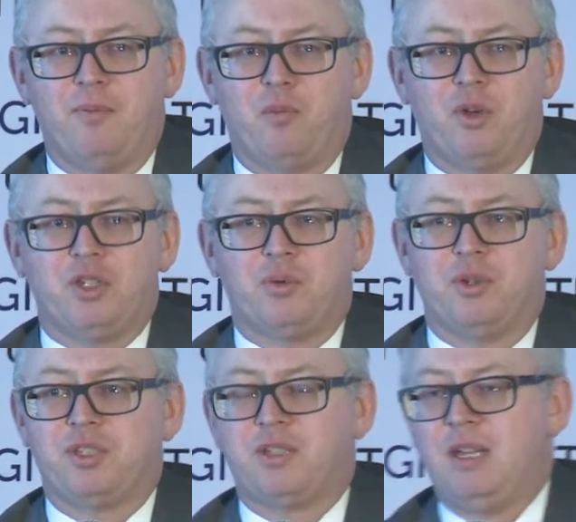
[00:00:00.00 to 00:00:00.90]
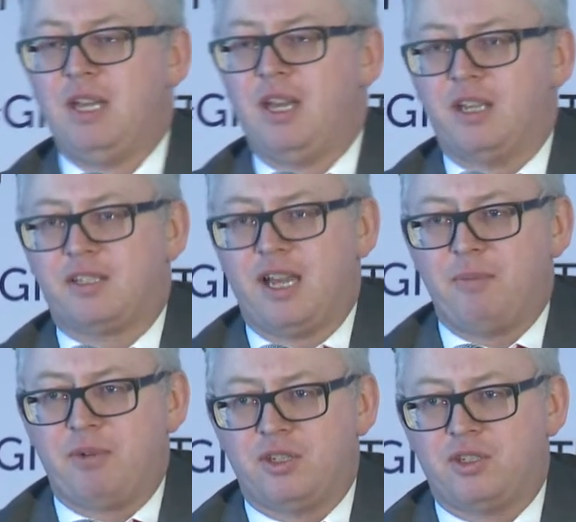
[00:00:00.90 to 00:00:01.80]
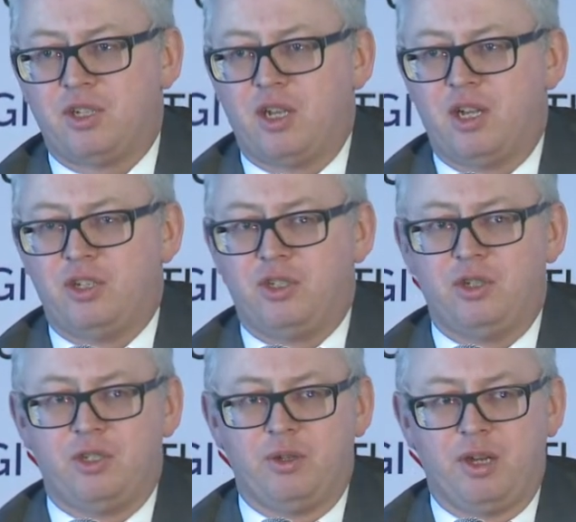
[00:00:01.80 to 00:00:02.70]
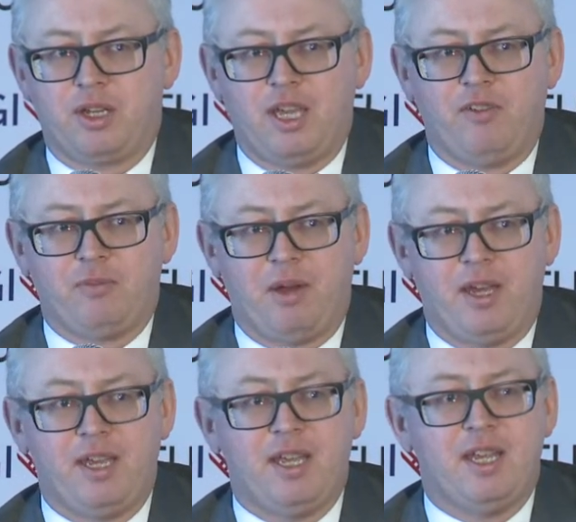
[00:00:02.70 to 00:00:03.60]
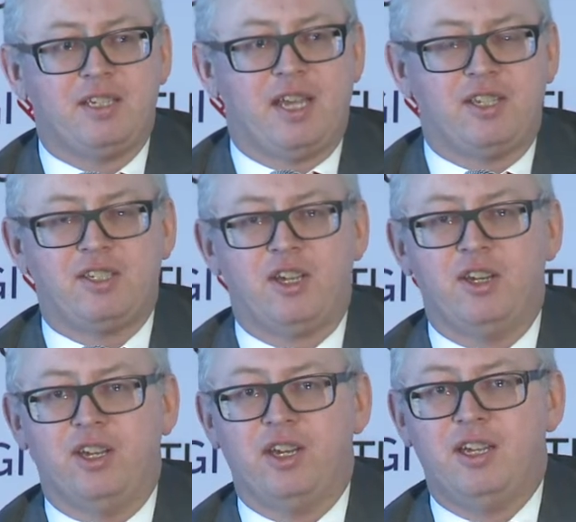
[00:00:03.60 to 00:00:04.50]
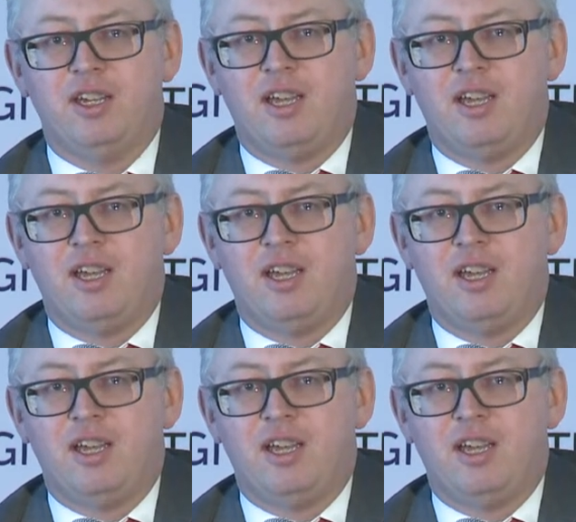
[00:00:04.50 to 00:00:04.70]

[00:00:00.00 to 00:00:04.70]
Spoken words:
which was established due to a gift by Ted Turner.